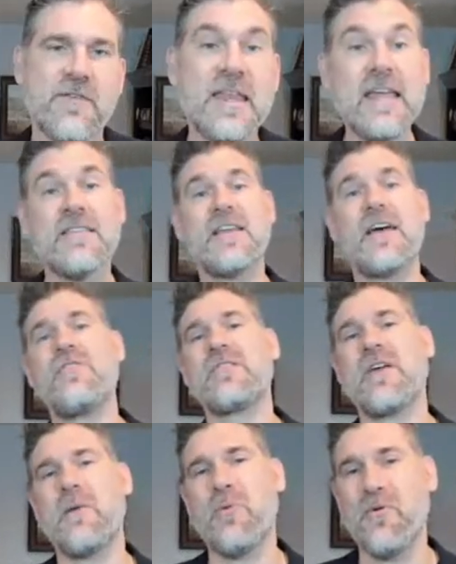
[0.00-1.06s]
And here's another
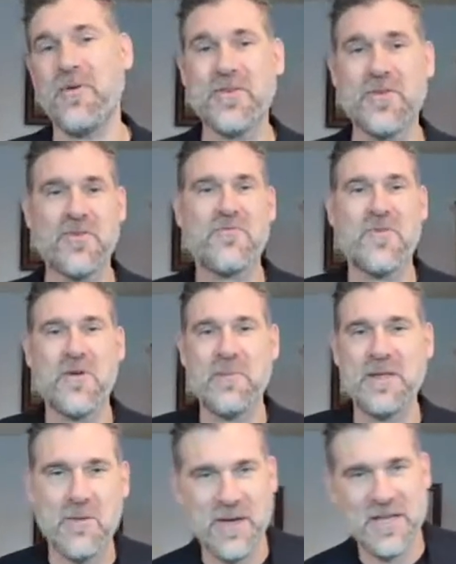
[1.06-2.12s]
example. This is
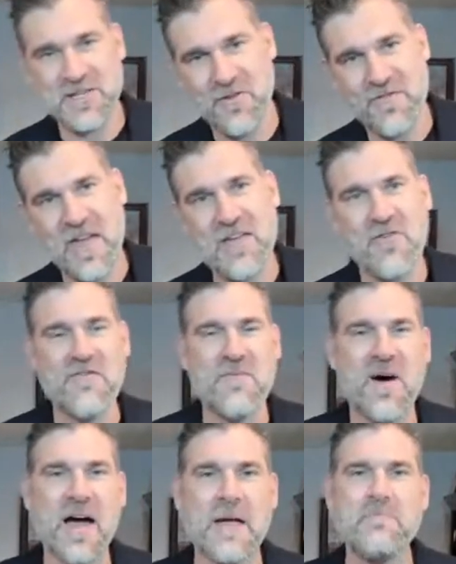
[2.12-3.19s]
a personal favorite of
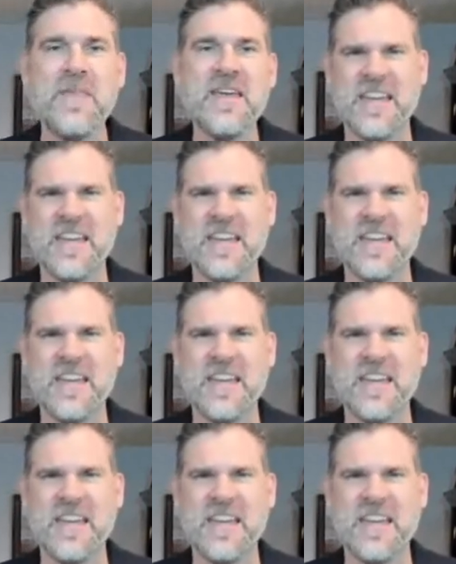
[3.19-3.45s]
mine,